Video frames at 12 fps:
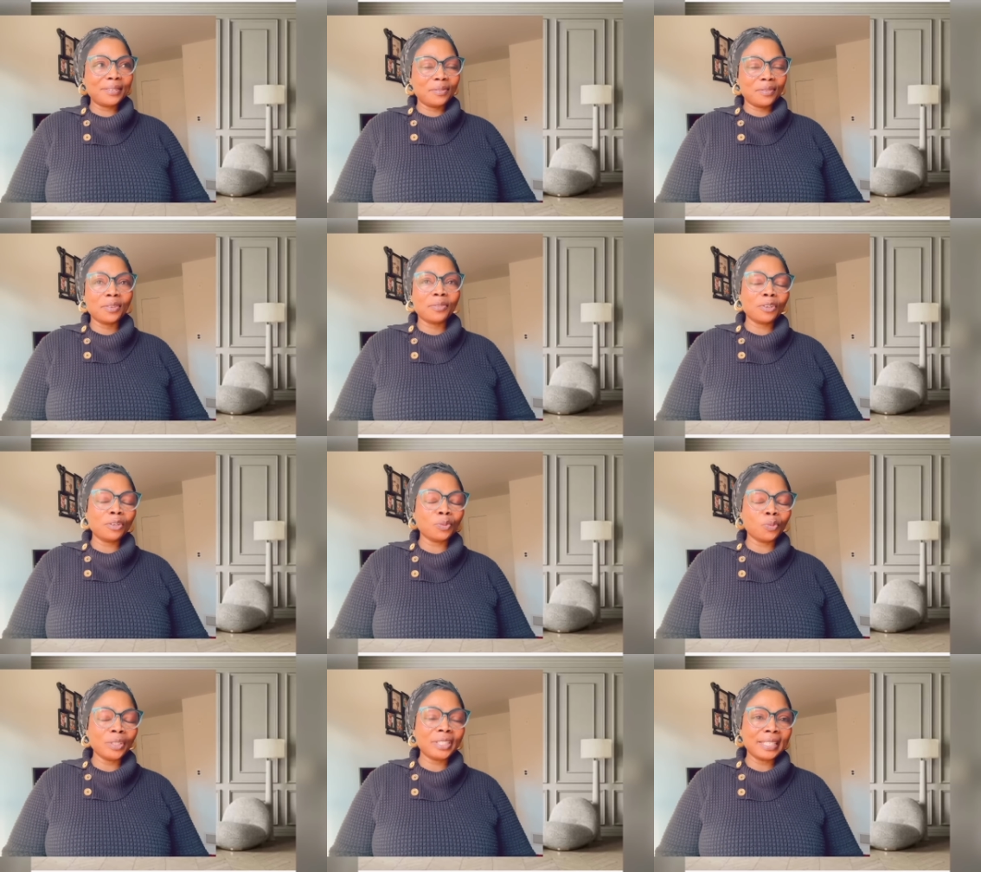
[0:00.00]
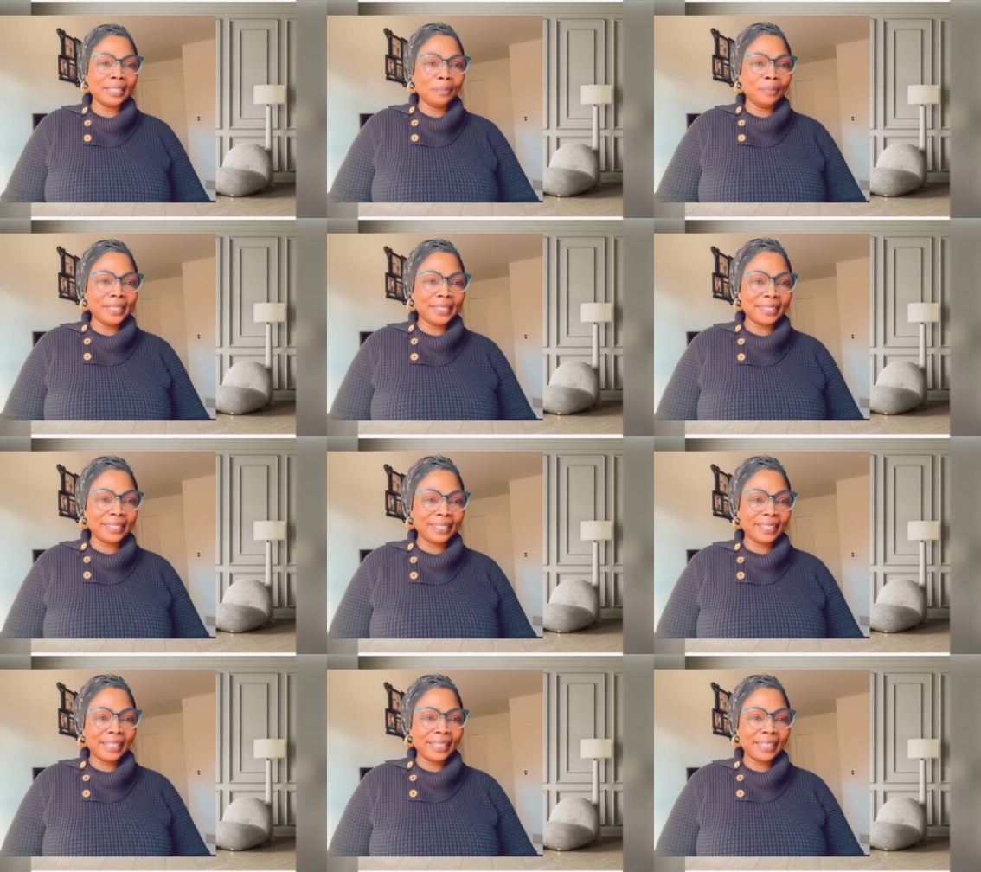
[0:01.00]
of course, worth celebrating.